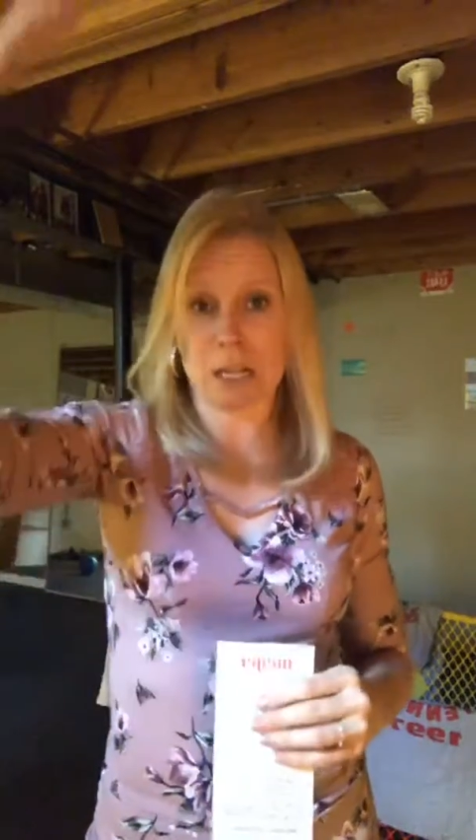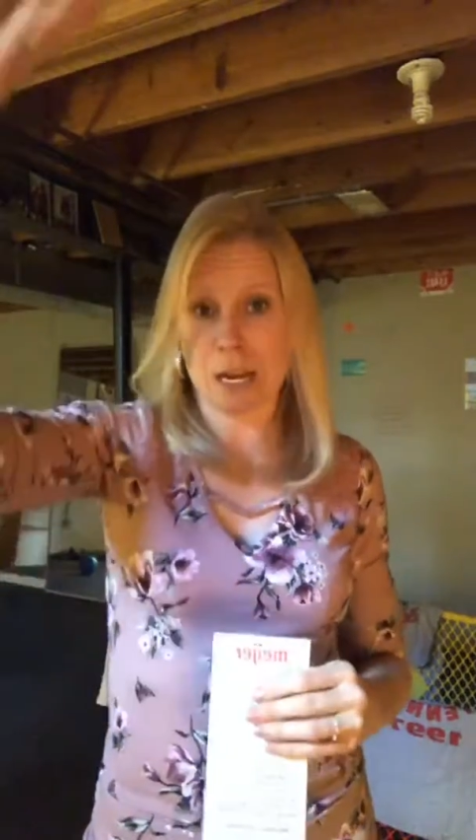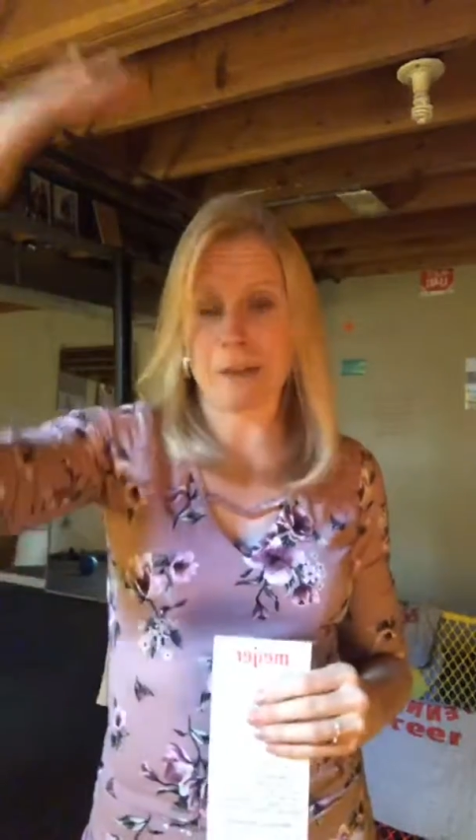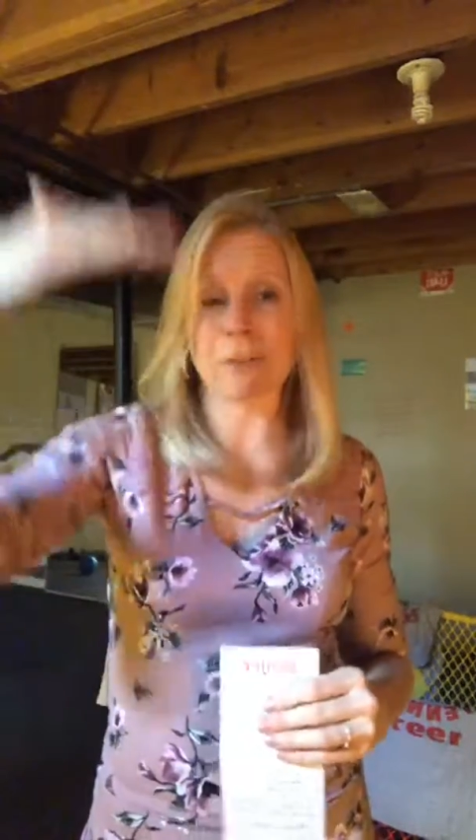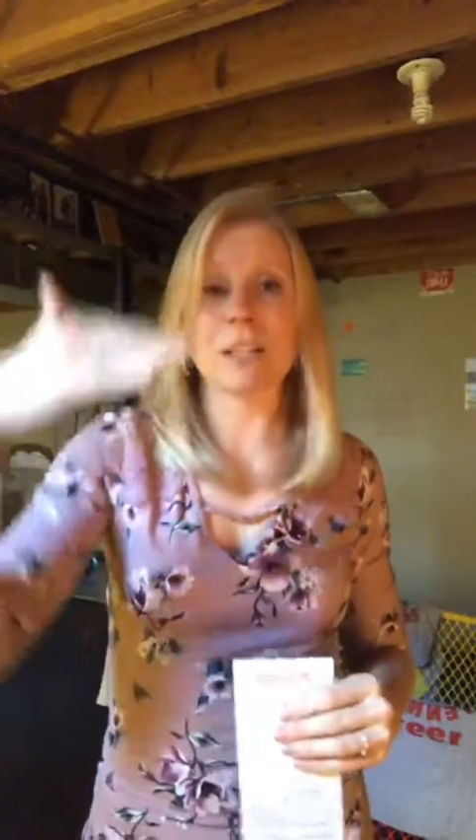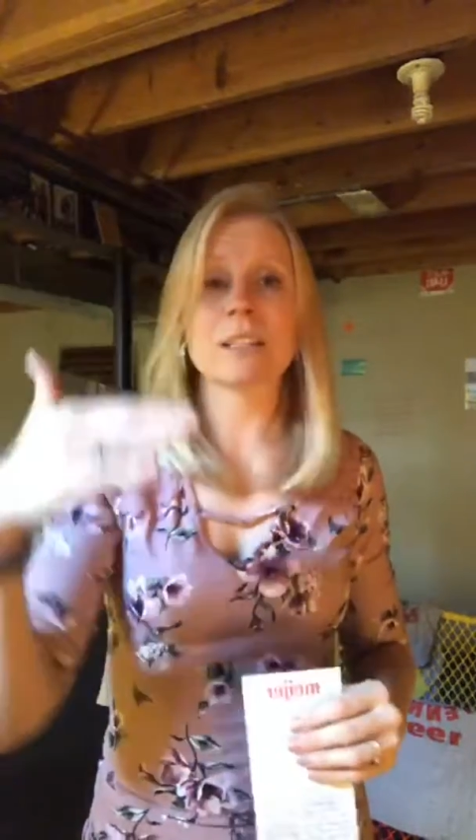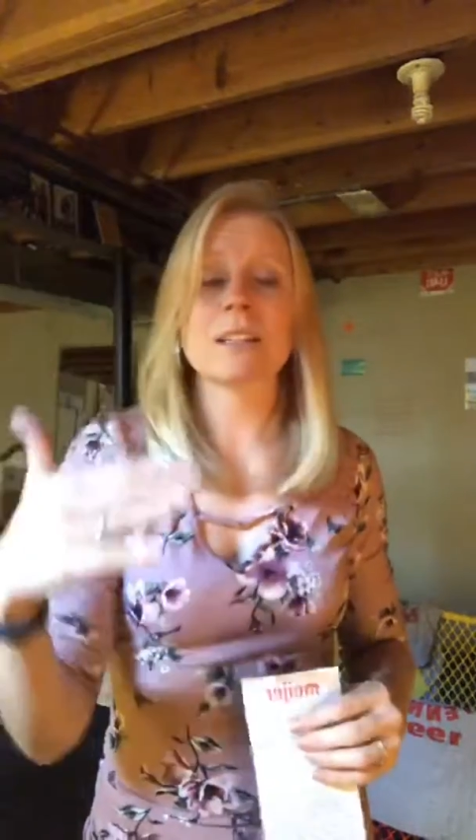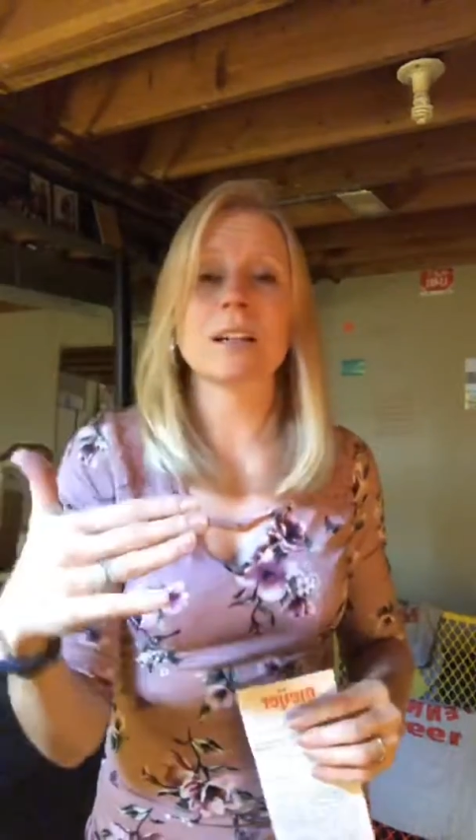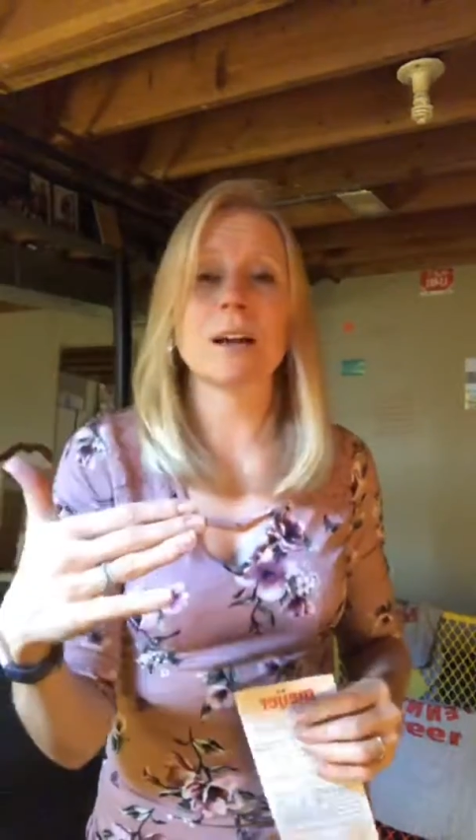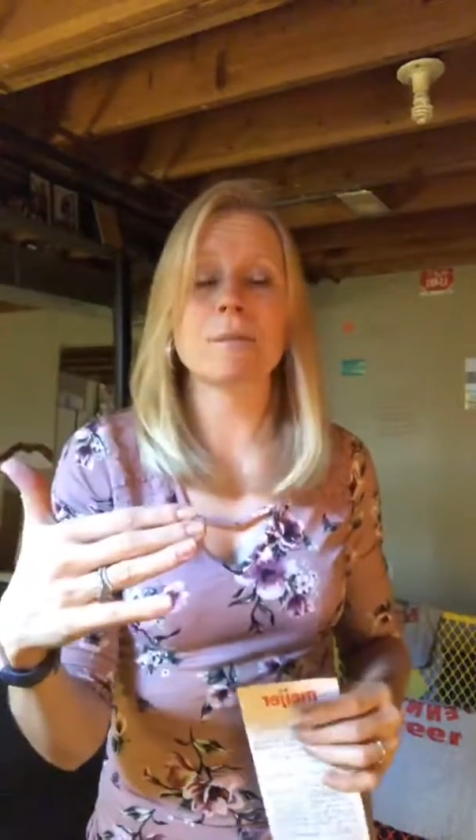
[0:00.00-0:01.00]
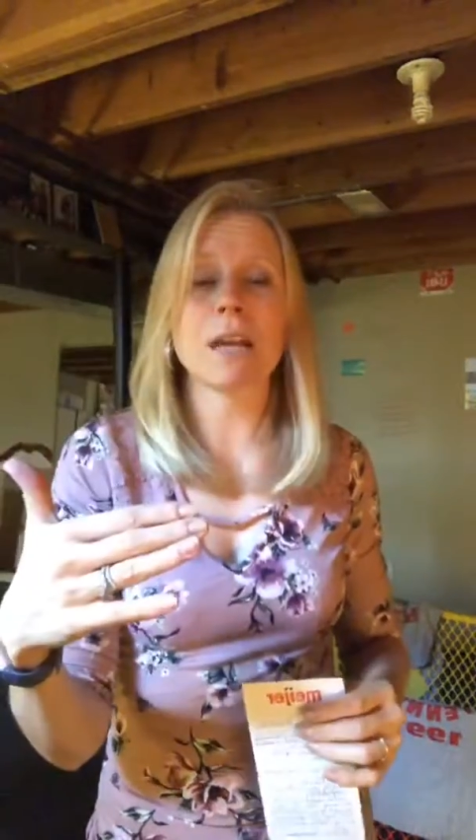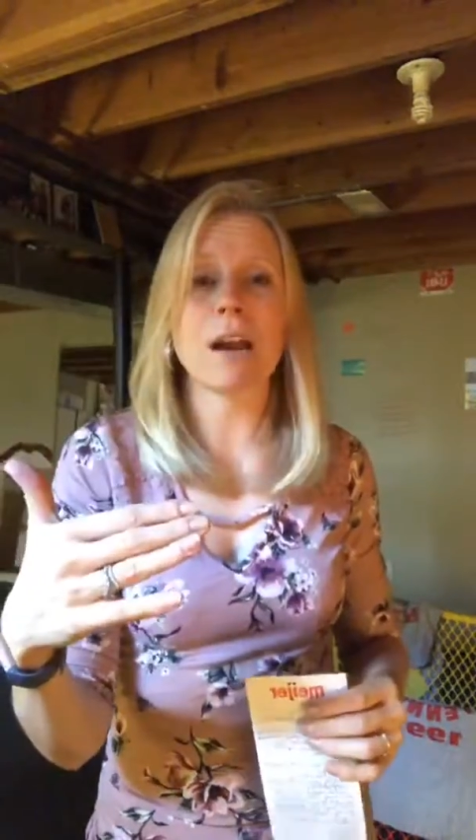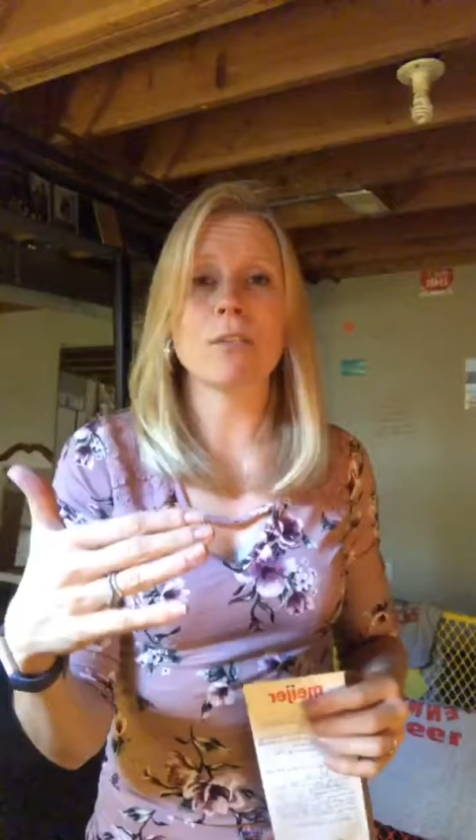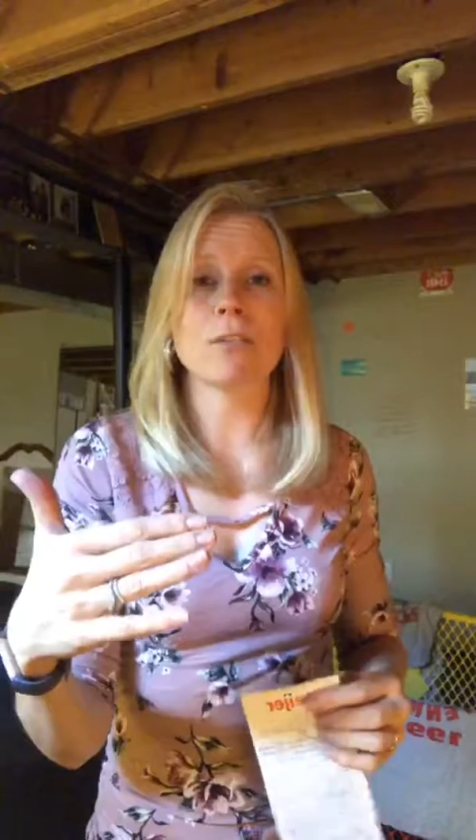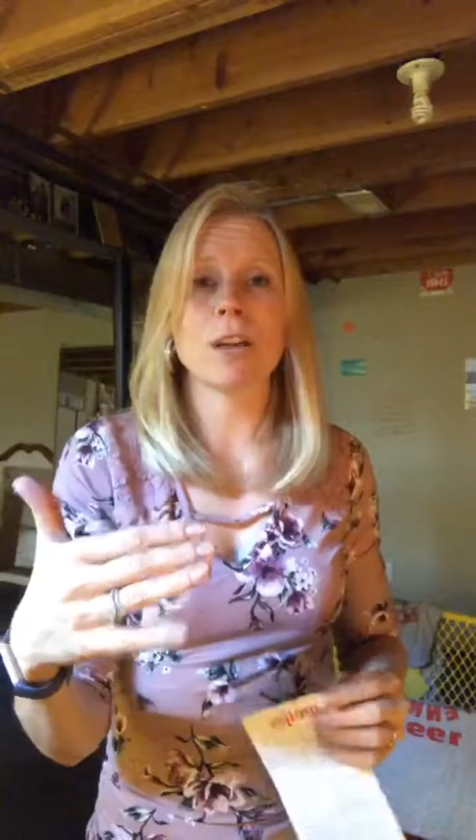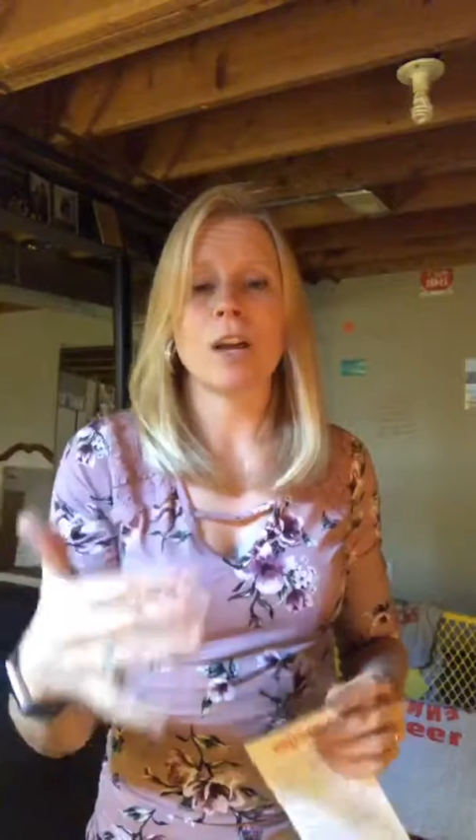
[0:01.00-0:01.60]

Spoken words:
it never gets to come down,